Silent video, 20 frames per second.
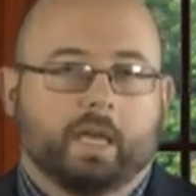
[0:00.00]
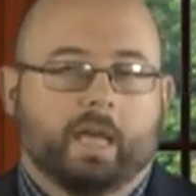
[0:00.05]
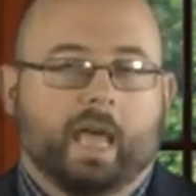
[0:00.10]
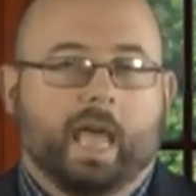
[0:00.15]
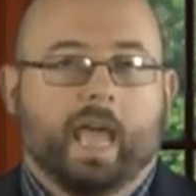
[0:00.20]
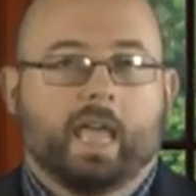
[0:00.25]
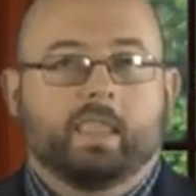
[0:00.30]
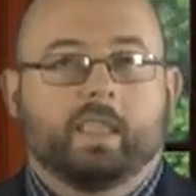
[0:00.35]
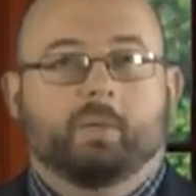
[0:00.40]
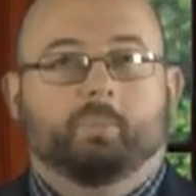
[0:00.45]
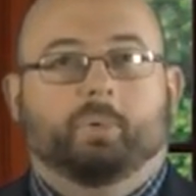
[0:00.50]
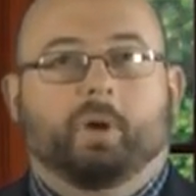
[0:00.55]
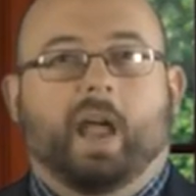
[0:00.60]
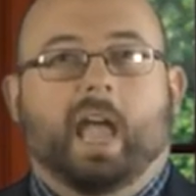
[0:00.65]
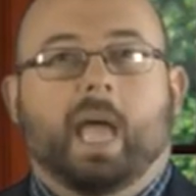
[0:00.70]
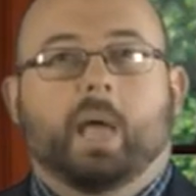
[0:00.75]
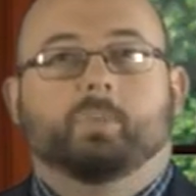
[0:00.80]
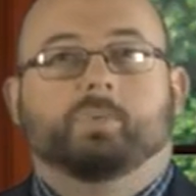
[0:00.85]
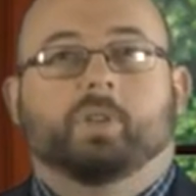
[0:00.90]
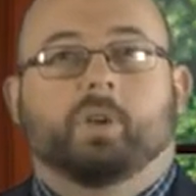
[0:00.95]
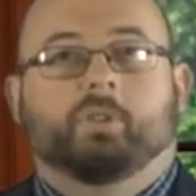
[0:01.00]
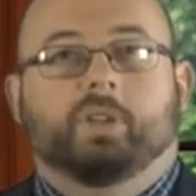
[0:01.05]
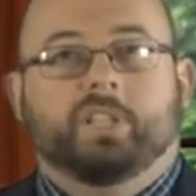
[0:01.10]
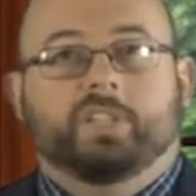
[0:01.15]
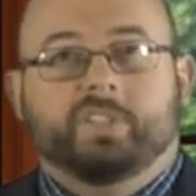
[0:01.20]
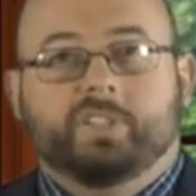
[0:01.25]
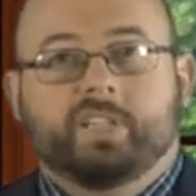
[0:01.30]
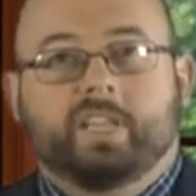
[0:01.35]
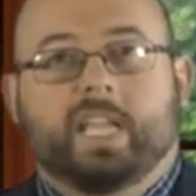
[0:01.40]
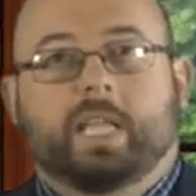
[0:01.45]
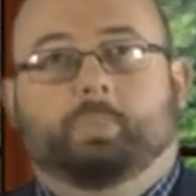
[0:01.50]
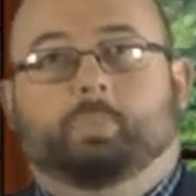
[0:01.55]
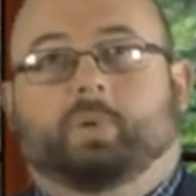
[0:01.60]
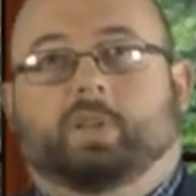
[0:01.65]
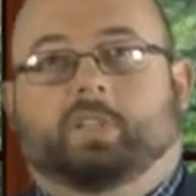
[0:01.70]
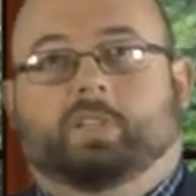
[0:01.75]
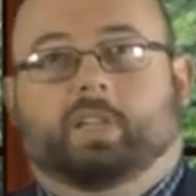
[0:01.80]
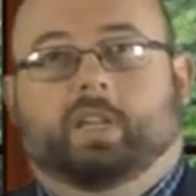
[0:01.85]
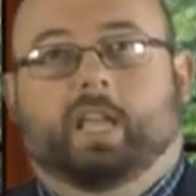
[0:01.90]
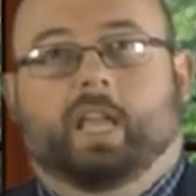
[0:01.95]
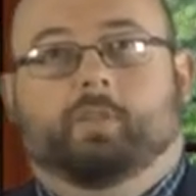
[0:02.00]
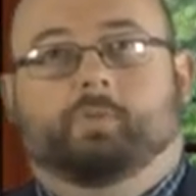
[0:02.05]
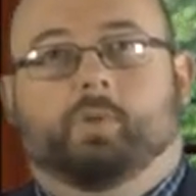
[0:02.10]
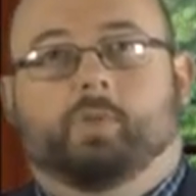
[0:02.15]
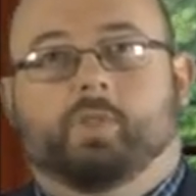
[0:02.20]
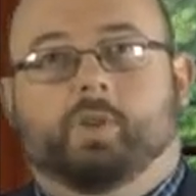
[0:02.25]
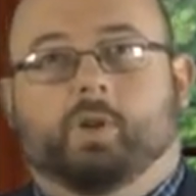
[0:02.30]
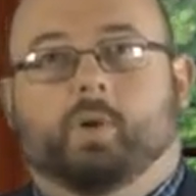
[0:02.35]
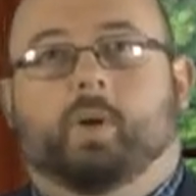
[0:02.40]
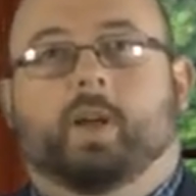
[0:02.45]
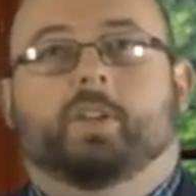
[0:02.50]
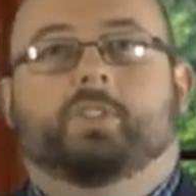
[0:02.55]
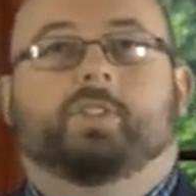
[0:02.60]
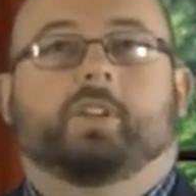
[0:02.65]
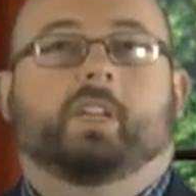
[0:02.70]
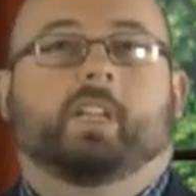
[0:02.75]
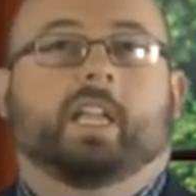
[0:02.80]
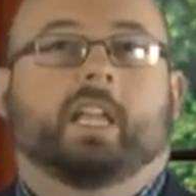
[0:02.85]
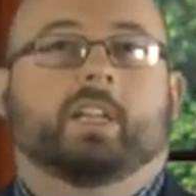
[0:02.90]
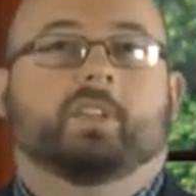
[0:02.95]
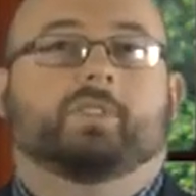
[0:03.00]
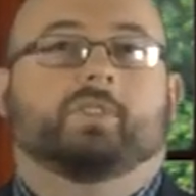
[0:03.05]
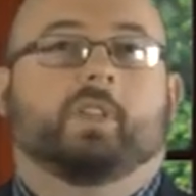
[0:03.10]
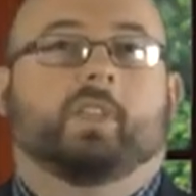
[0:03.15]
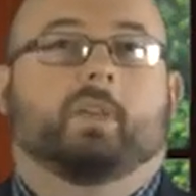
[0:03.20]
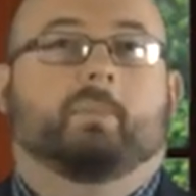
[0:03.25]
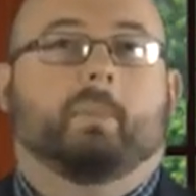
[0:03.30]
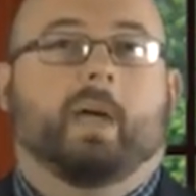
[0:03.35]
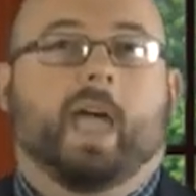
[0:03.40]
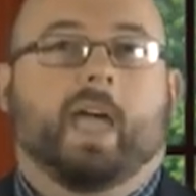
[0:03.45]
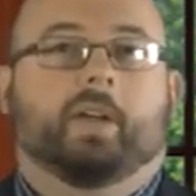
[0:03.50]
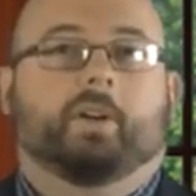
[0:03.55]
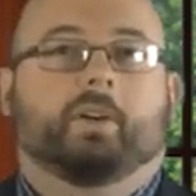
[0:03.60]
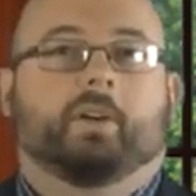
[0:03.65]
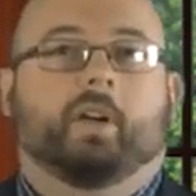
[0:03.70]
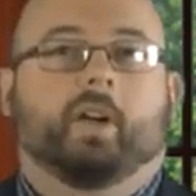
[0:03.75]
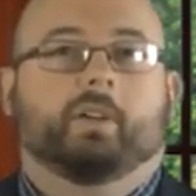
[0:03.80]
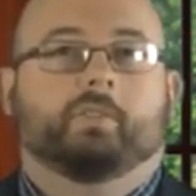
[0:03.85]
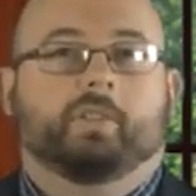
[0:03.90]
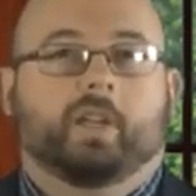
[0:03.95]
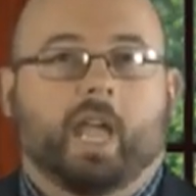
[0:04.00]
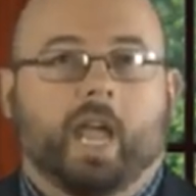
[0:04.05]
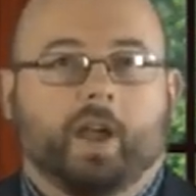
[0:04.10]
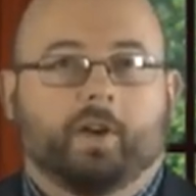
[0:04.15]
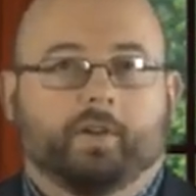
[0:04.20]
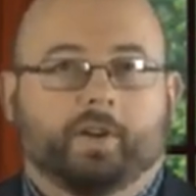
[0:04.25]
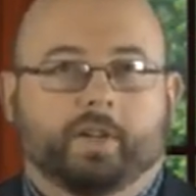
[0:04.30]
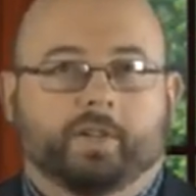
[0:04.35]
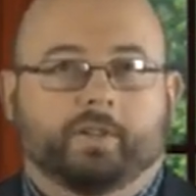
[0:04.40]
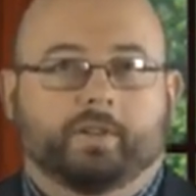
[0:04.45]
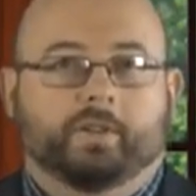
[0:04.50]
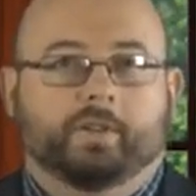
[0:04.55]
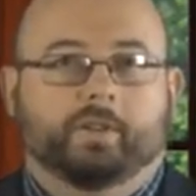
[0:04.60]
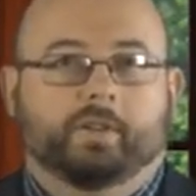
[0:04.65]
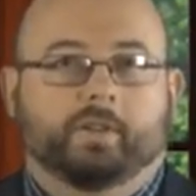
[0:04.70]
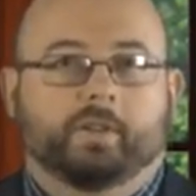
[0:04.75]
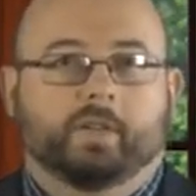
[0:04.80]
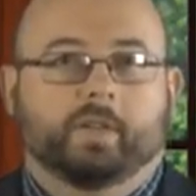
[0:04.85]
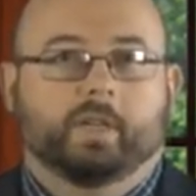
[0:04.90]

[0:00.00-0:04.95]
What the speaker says: And then perhaps on its deepest level, the question gets to the matter of character.